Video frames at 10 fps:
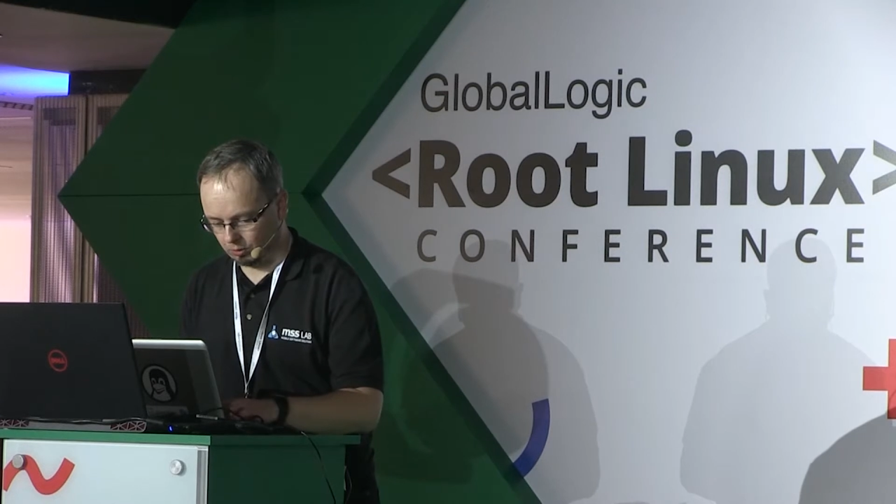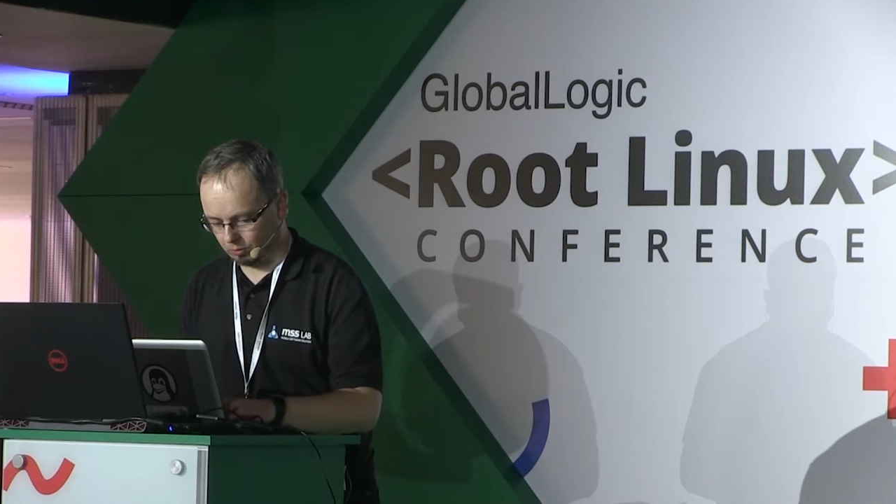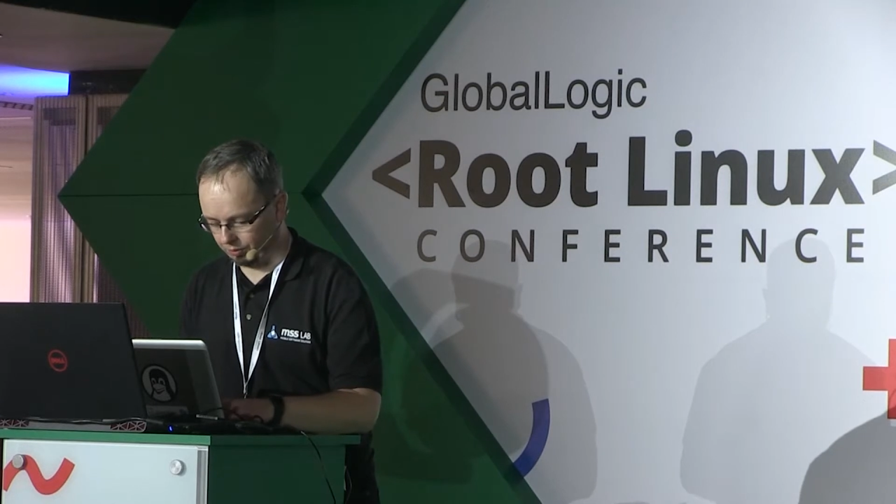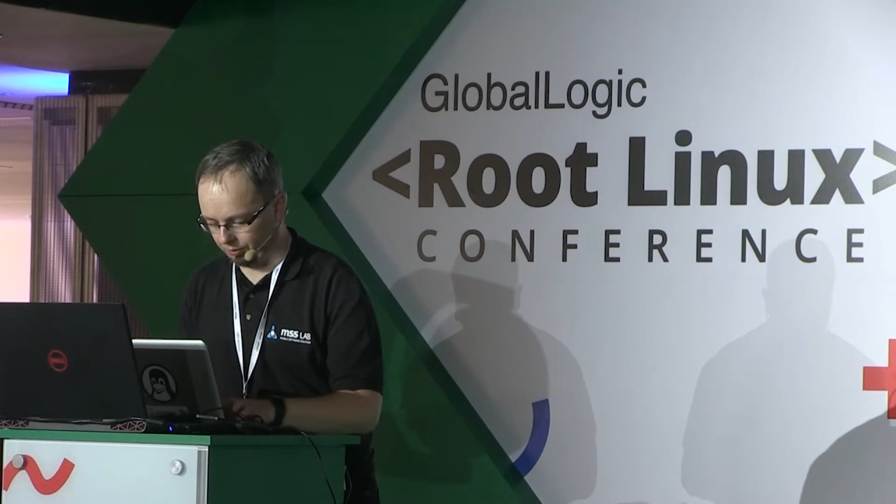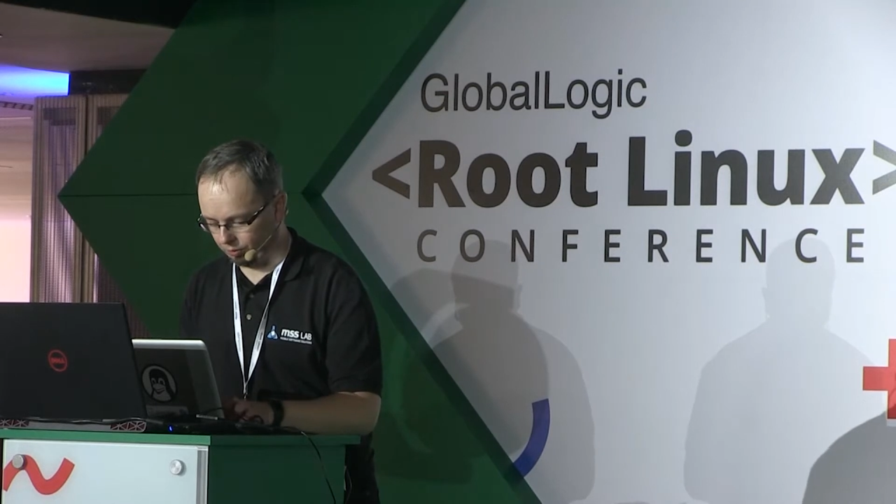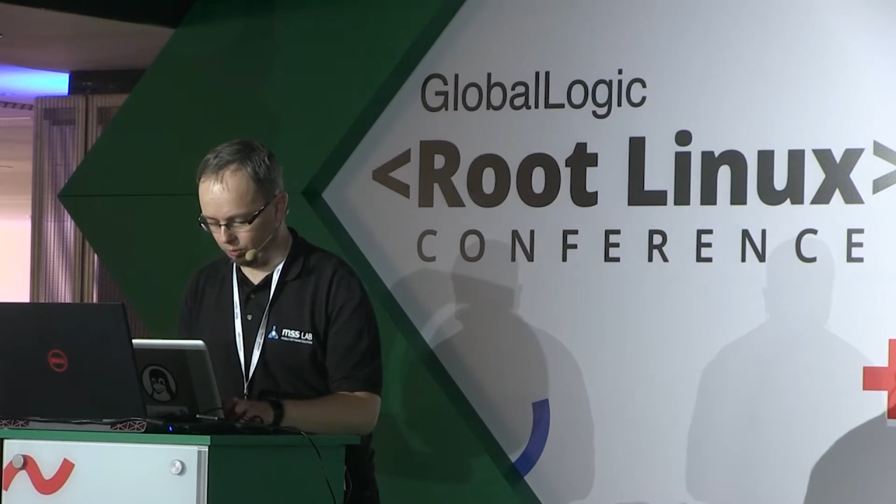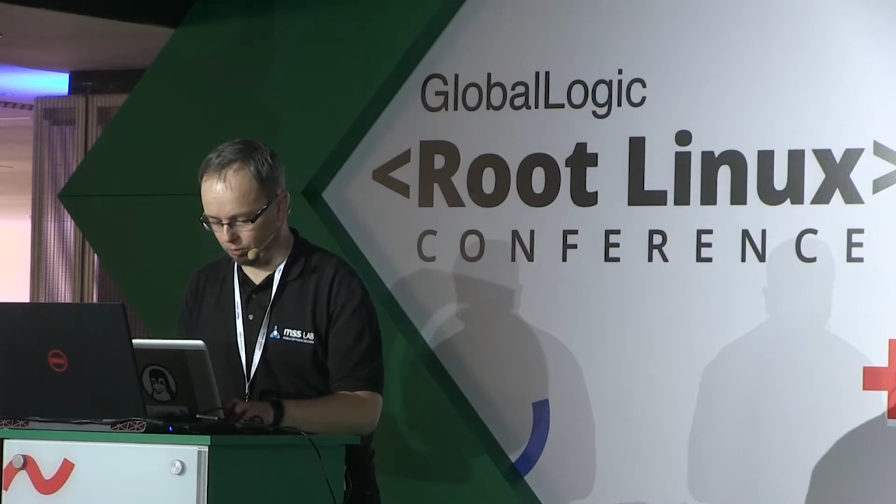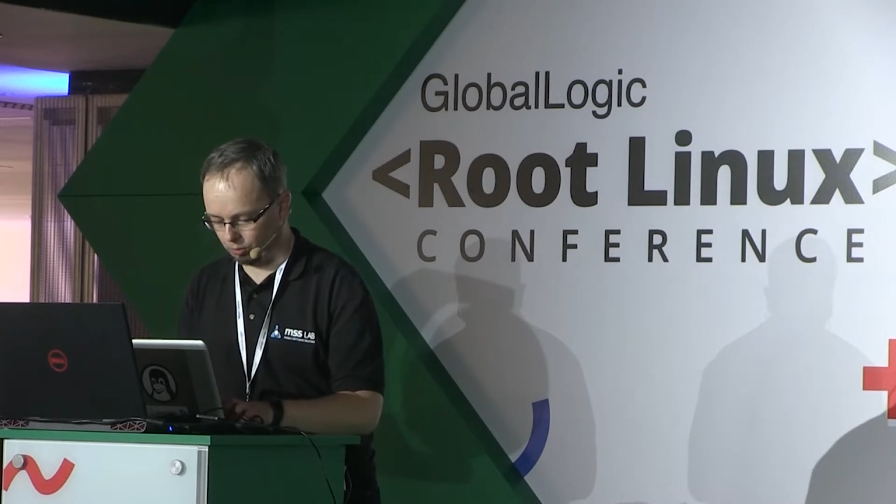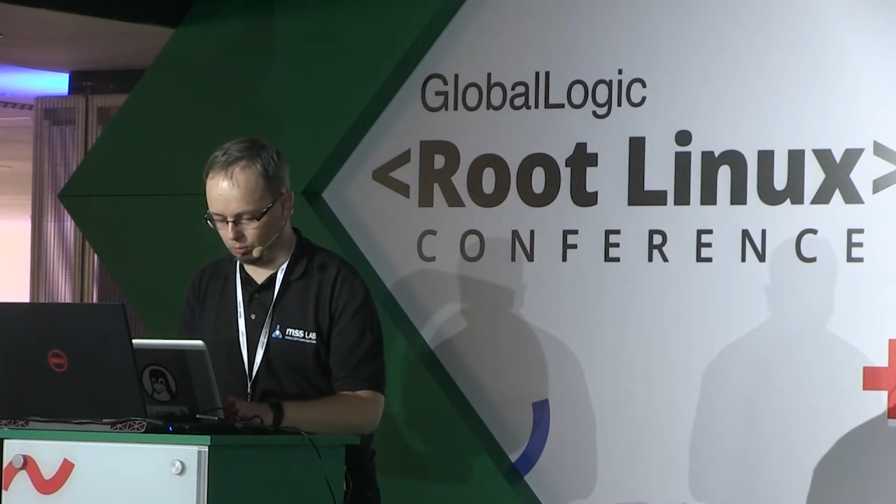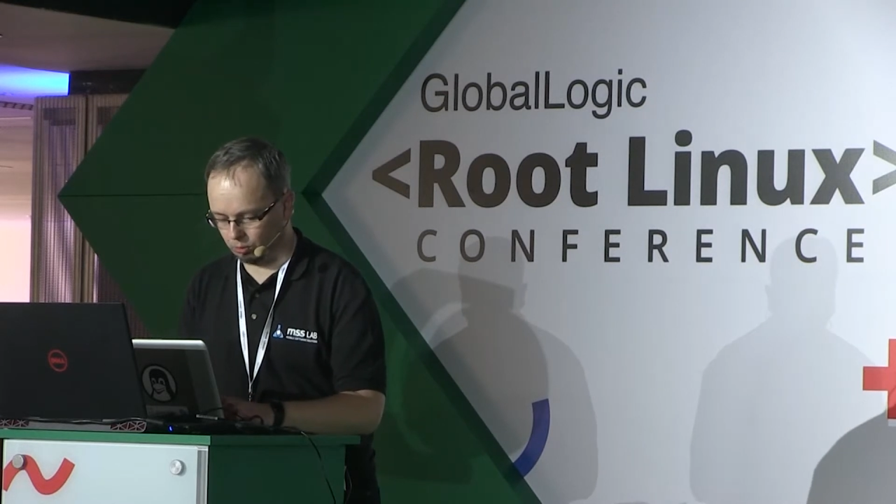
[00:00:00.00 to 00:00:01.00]
2, 3,
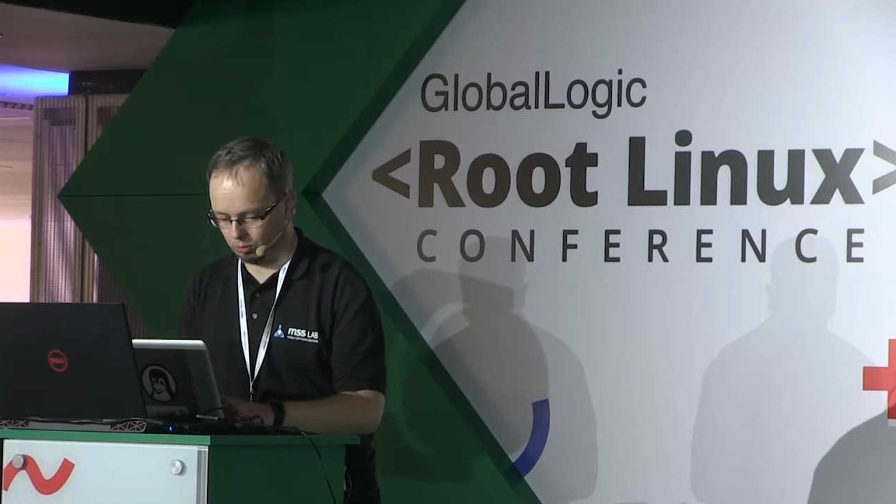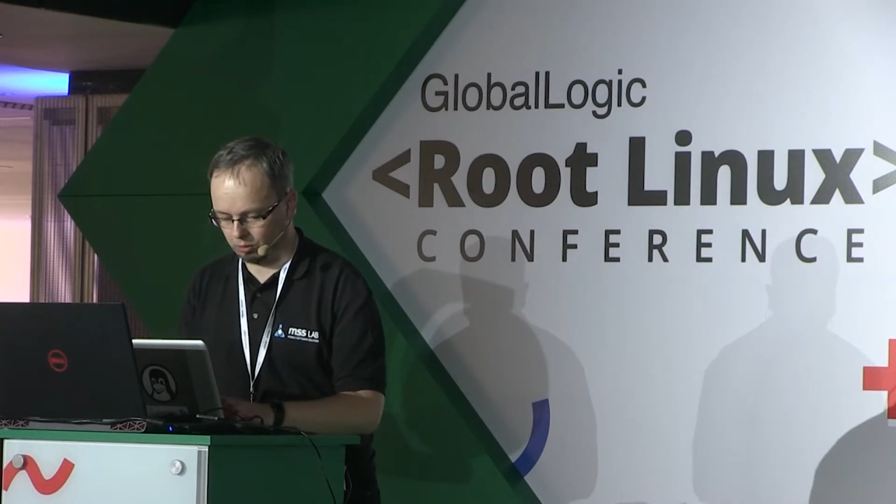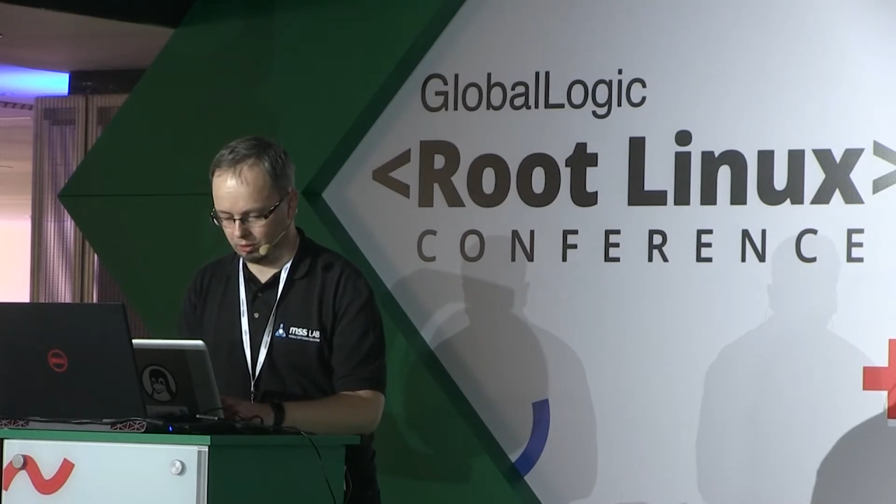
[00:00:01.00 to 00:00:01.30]
4 to